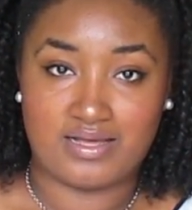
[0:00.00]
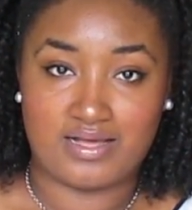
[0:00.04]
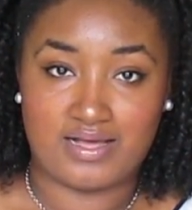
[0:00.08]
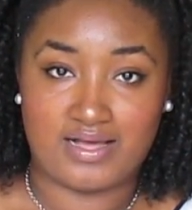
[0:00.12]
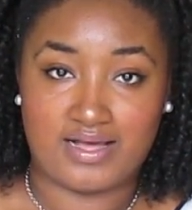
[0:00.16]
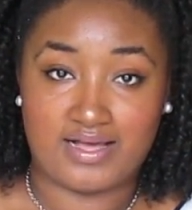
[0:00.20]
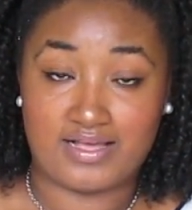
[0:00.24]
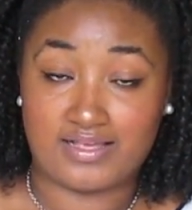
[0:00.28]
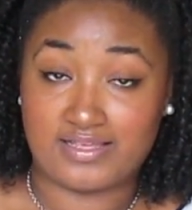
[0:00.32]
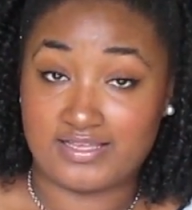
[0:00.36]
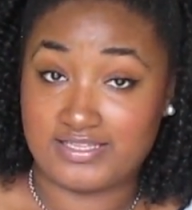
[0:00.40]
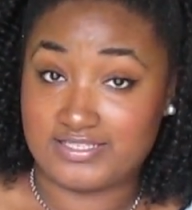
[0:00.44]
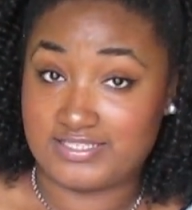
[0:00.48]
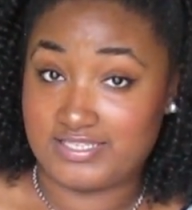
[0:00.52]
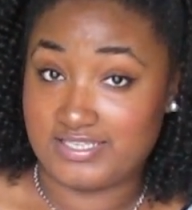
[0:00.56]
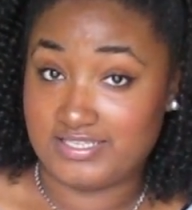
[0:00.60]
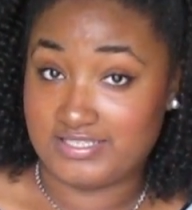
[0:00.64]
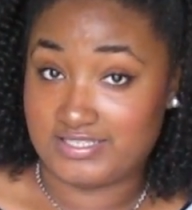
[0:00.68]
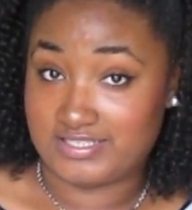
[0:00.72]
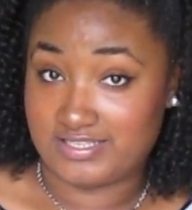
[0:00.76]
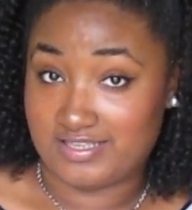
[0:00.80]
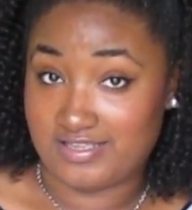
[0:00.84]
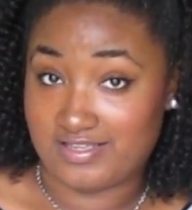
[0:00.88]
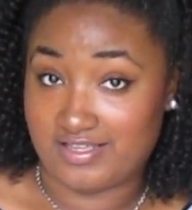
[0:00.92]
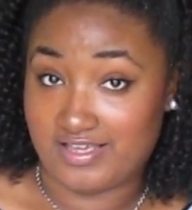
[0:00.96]
I guess he
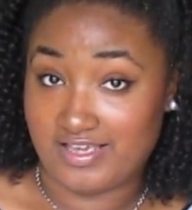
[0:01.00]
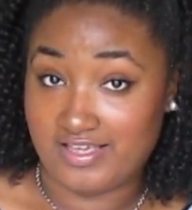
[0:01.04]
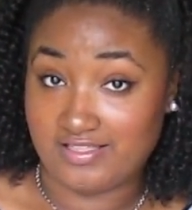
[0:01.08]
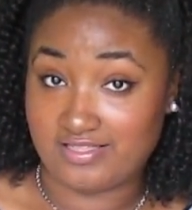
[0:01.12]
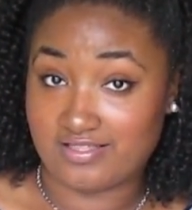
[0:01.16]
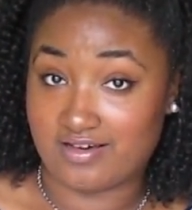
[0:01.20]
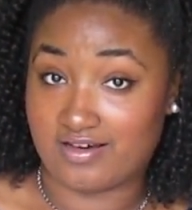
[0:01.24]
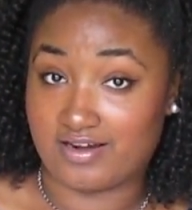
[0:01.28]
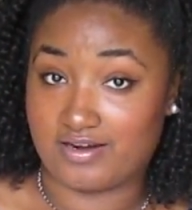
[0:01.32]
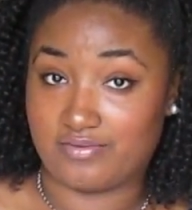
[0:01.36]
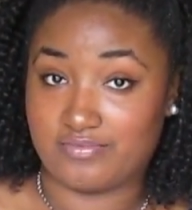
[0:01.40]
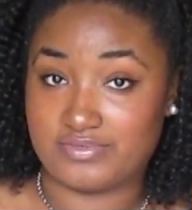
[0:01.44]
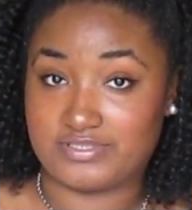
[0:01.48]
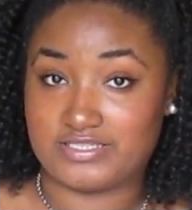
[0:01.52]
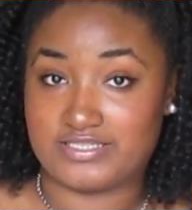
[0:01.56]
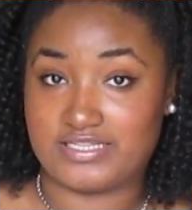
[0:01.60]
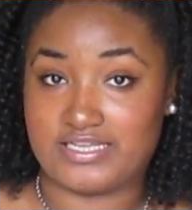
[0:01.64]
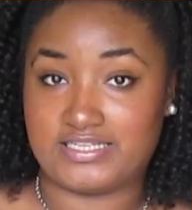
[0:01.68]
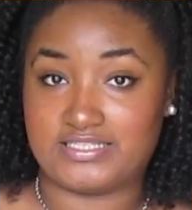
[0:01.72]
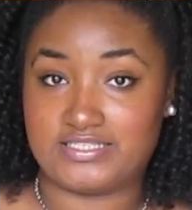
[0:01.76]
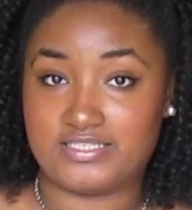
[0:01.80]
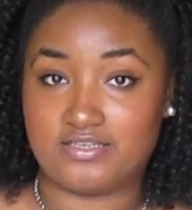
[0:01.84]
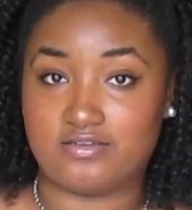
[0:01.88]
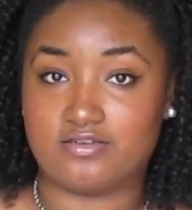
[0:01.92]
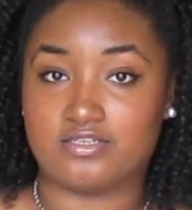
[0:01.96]
thought it wasn't
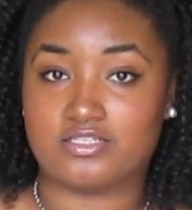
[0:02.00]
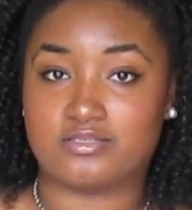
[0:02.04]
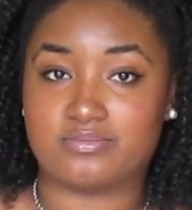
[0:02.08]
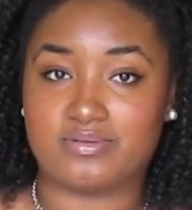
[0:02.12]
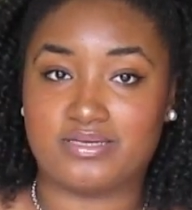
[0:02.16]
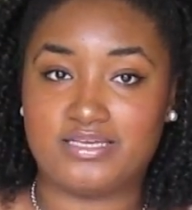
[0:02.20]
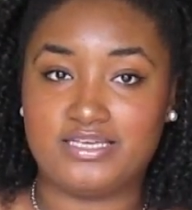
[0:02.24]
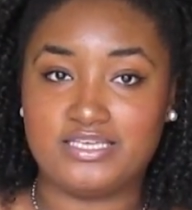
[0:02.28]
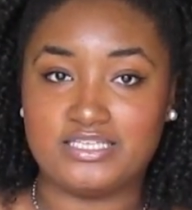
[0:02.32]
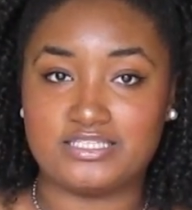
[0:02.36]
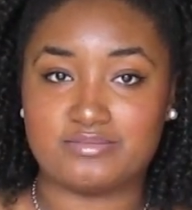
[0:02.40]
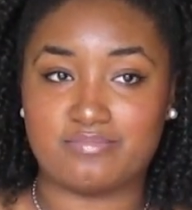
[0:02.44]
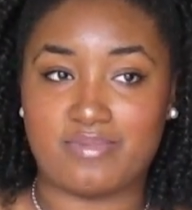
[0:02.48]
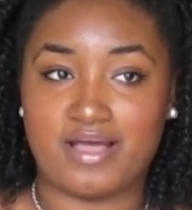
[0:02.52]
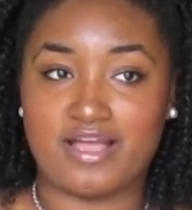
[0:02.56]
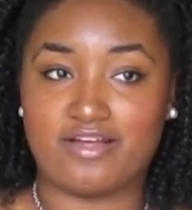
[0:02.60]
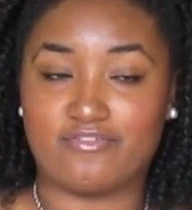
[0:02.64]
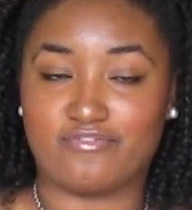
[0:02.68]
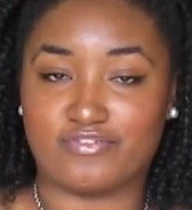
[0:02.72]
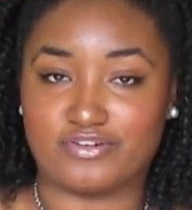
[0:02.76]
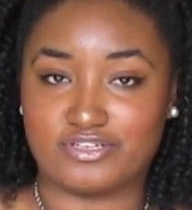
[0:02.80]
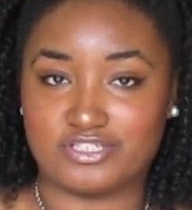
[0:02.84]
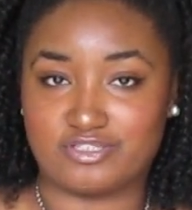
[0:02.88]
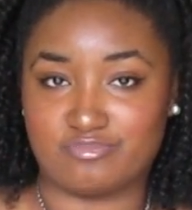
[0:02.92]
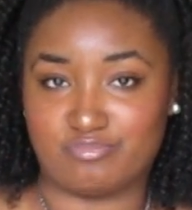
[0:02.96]
that serious, but he's my
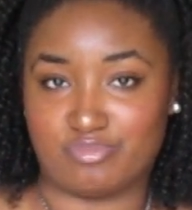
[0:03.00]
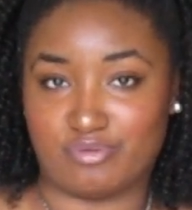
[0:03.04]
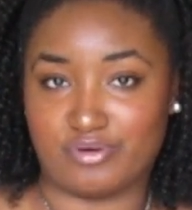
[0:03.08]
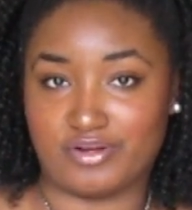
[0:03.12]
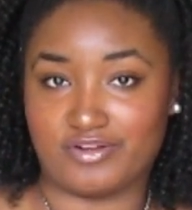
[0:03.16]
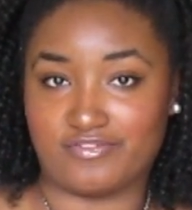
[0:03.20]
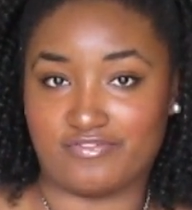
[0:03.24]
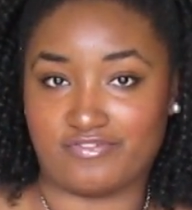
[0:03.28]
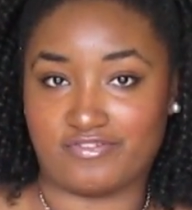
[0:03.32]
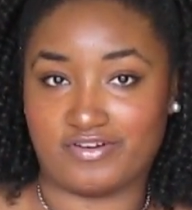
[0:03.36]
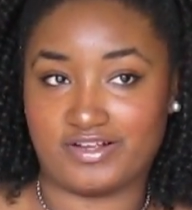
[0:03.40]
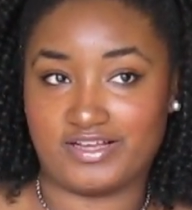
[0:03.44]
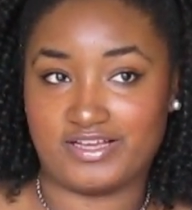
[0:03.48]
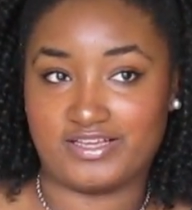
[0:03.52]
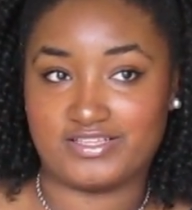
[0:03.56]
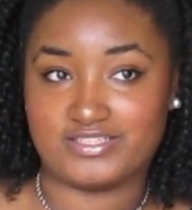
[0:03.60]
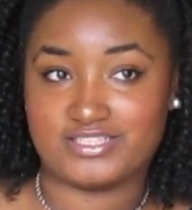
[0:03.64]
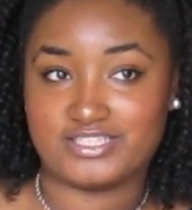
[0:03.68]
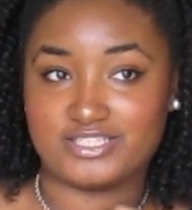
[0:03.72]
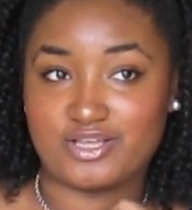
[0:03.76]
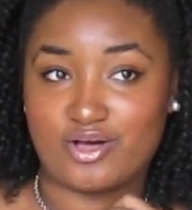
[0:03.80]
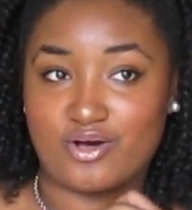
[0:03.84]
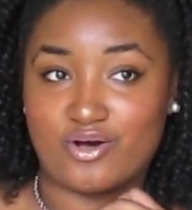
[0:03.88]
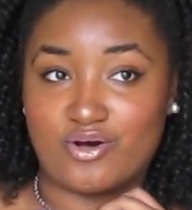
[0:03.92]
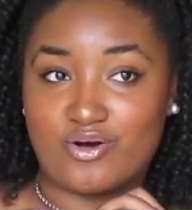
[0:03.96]
first
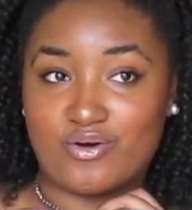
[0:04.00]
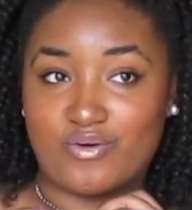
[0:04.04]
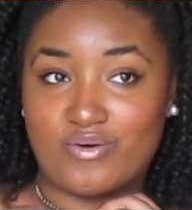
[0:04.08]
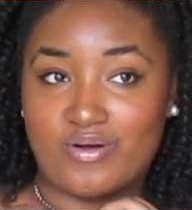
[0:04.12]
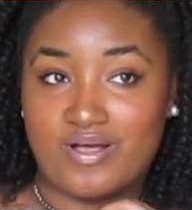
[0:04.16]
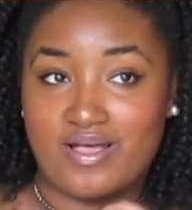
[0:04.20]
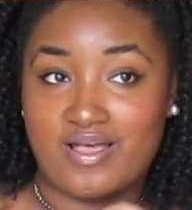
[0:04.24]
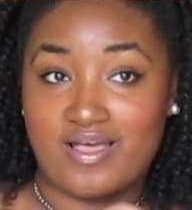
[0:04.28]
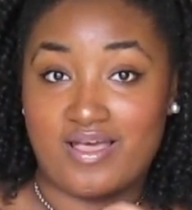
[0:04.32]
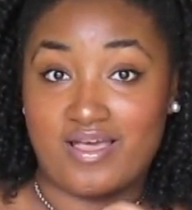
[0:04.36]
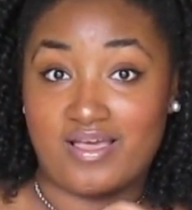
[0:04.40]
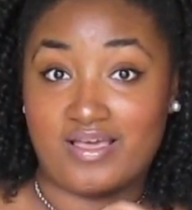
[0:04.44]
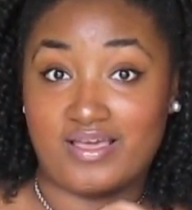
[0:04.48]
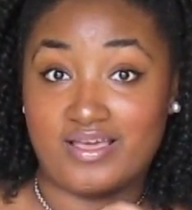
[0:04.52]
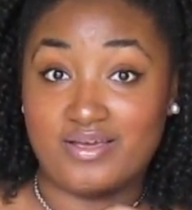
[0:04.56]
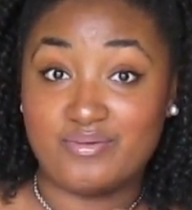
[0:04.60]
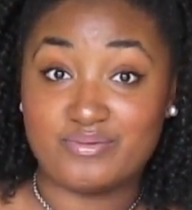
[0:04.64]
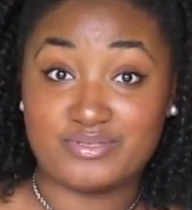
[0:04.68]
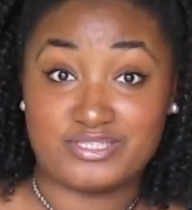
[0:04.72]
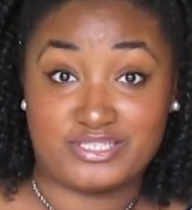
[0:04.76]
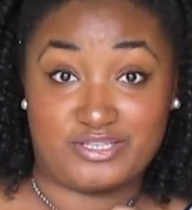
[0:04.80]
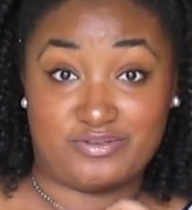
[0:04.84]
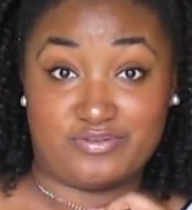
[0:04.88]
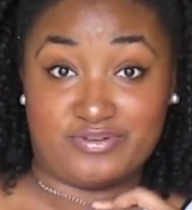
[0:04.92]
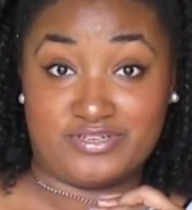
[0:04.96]
boyfriend. So it
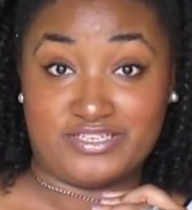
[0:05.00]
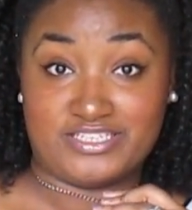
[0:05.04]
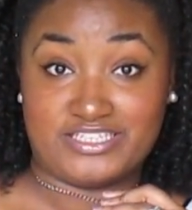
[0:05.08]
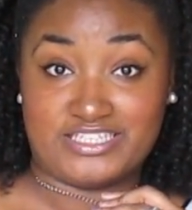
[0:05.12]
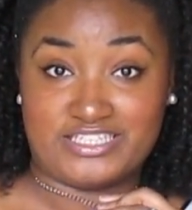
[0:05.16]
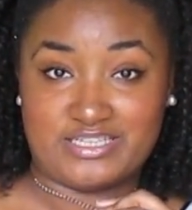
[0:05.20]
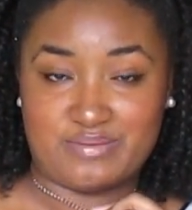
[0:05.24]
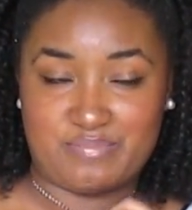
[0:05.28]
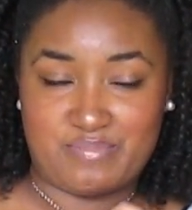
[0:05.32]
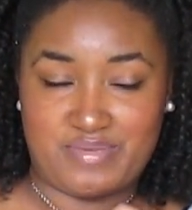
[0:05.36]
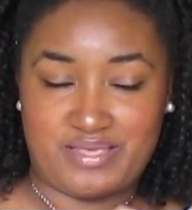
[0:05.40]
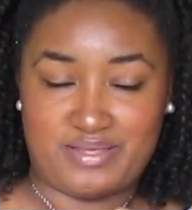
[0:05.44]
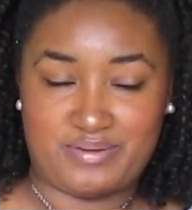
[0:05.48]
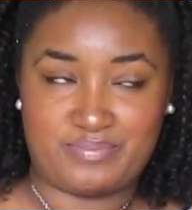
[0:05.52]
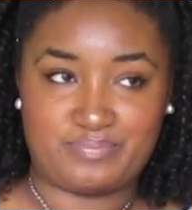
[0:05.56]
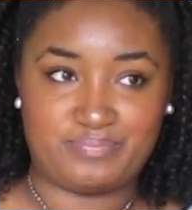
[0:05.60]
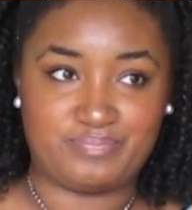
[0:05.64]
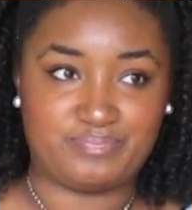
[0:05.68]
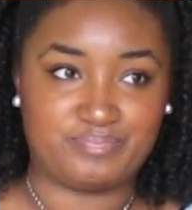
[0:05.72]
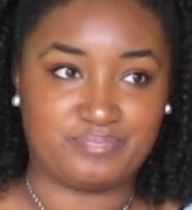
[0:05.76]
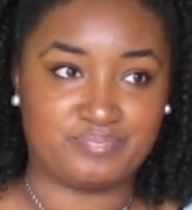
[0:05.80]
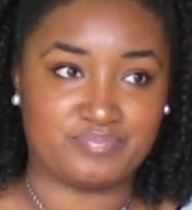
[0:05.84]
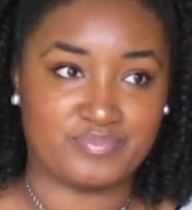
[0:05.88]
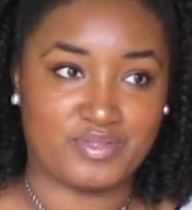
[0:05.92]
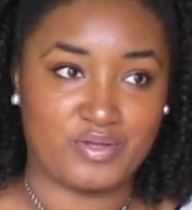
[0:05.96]
was serious to me,
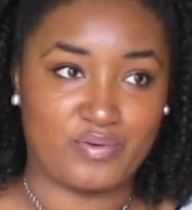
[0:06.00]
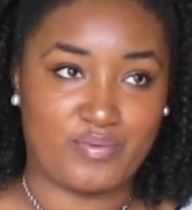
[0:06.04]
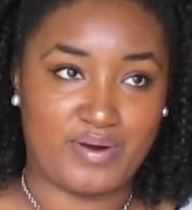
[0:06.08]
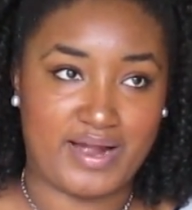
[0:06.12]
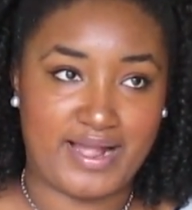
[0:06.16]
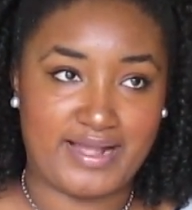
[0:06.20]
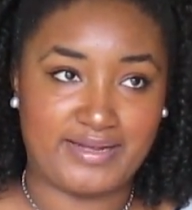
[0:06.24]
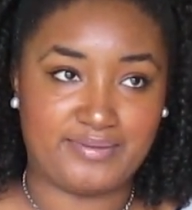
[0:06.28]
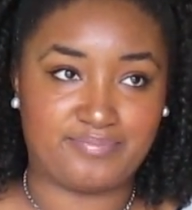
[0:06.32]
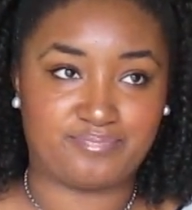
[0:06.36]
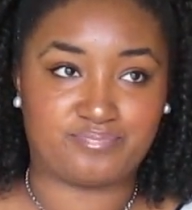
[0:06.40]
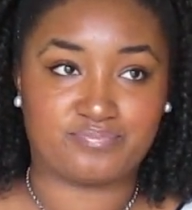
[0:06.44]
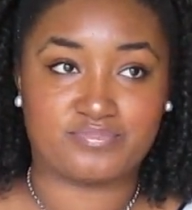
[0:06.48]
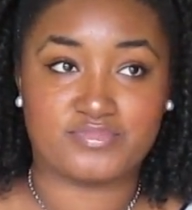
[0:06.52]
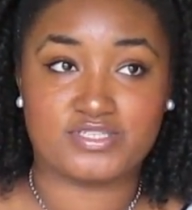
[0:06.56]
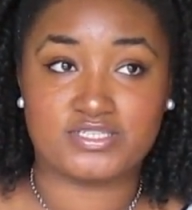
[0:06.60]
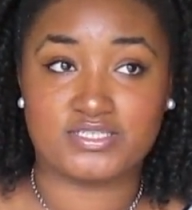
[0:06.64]
right?